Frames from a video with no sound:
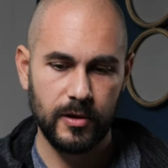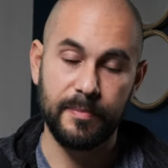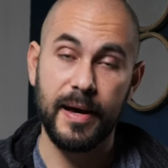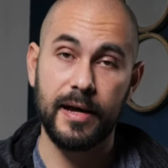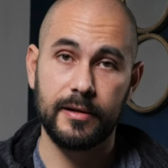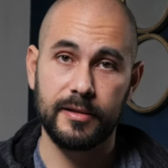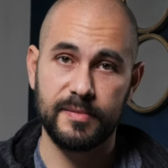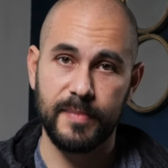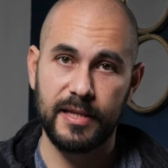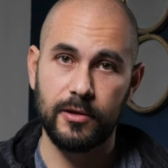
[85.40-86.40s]
The barrel
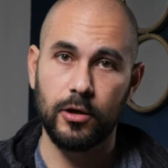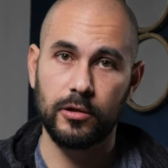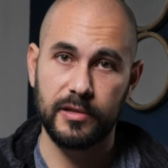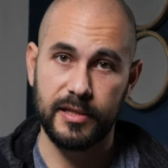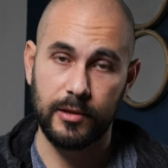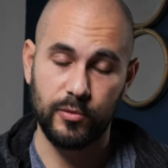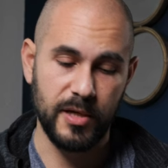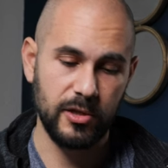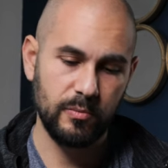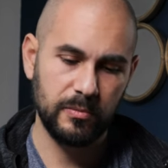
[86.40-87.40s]
is made all in
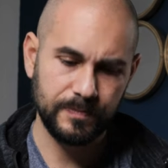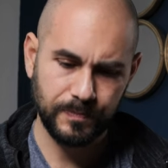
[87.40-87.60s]
aluminum.